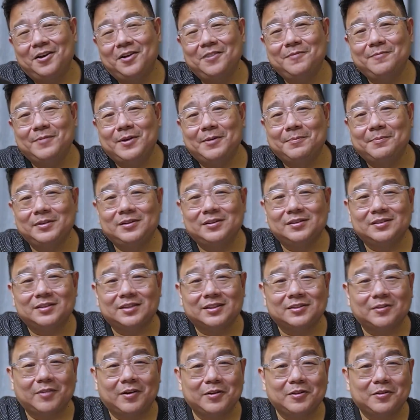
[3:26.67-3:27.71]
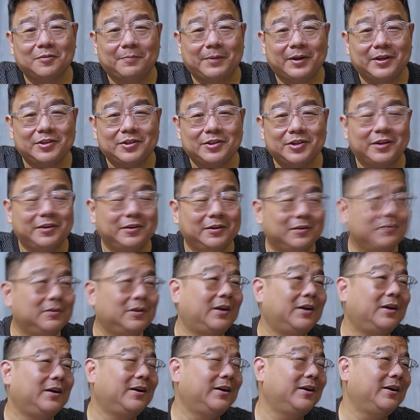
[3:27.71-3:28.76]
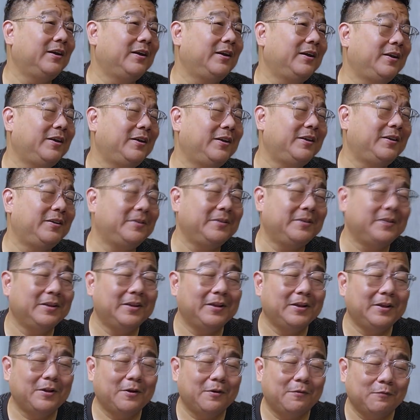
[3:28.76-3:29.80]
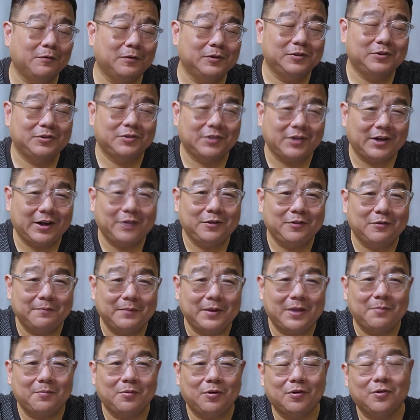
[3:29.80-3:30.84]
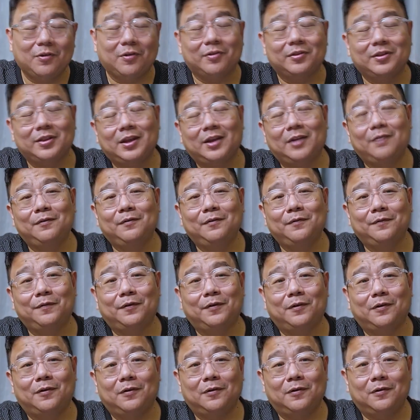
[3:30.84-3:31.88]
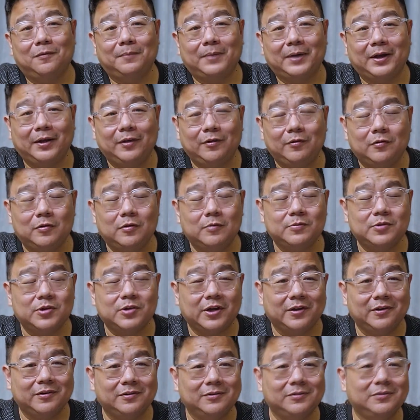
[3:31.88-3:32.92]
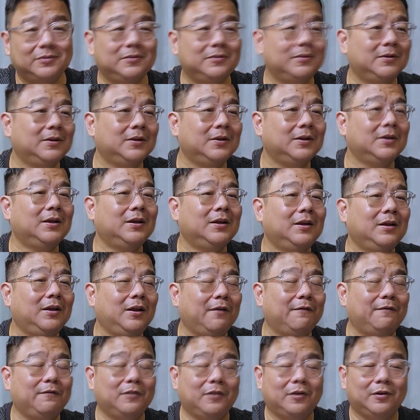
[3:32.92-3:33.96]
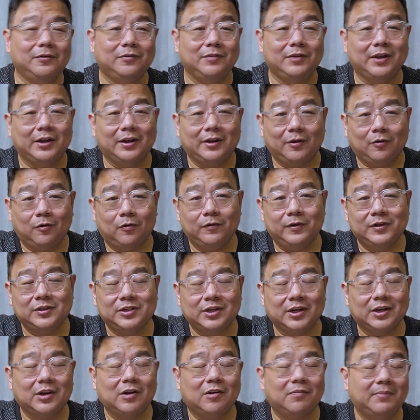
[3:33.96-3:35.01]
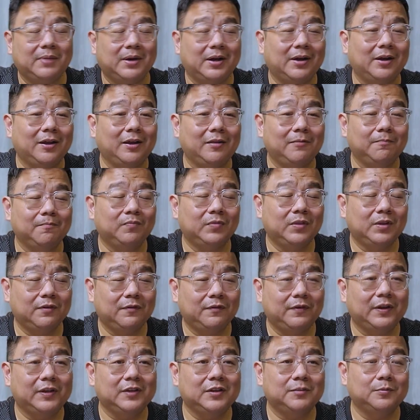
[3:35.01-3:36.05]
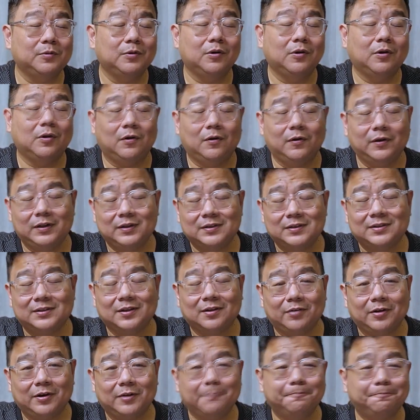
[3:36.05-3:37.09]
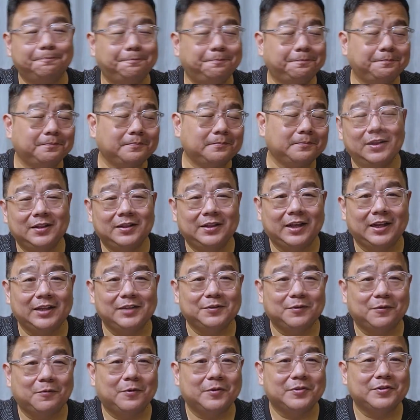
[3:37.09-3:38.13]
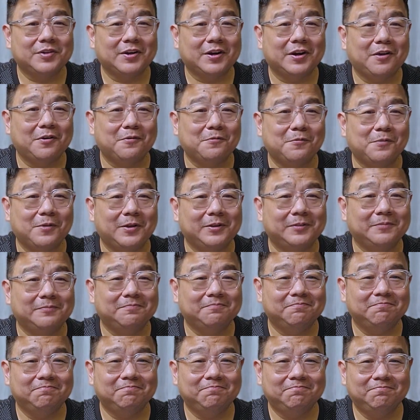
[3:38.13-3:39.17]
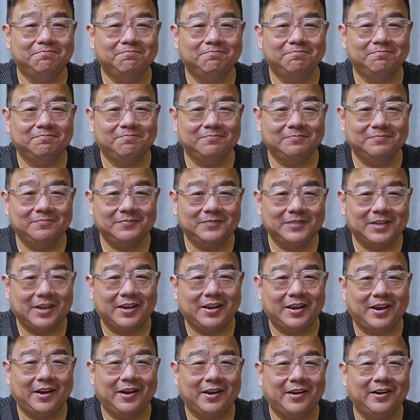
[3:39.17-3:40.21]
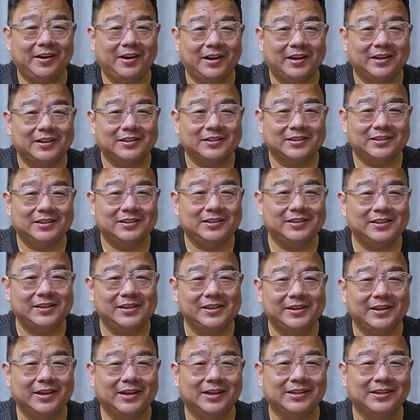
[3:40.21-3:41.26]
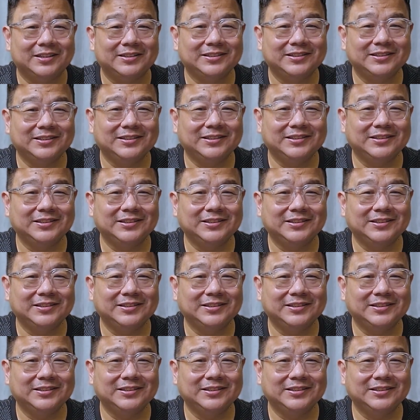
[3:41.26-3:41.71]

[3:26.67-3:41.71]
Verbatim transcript: Remember to subscribe to my channel. I will try to make more content for my YouTube channel. If not, you can always check out my Facebook or Instagram. Thanks for watching, everyone. Take care and see ya.